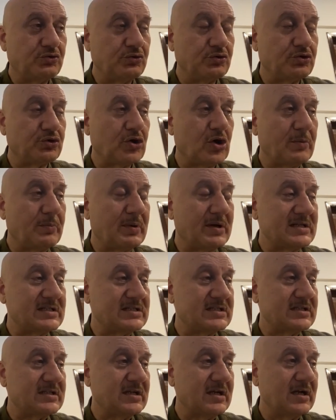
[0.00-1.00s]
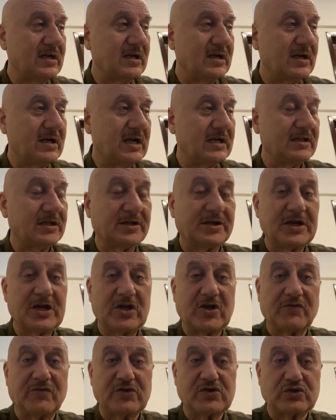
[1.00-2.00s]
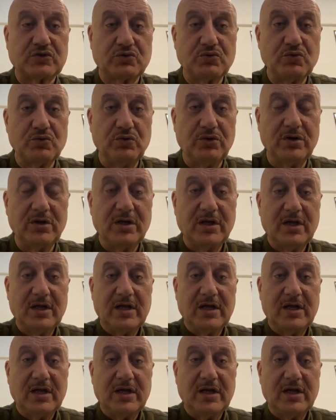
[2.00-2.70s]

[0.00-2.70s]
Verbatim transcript: to drop us uh, at the gate of the school.